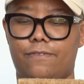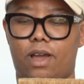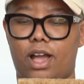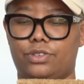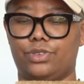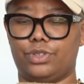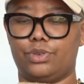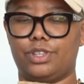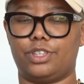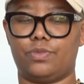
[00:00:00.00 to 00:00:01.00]
for actual
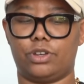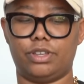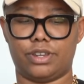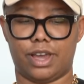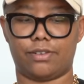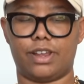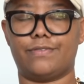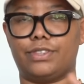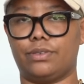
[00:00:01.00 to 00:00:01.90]
use. It's purely decorative,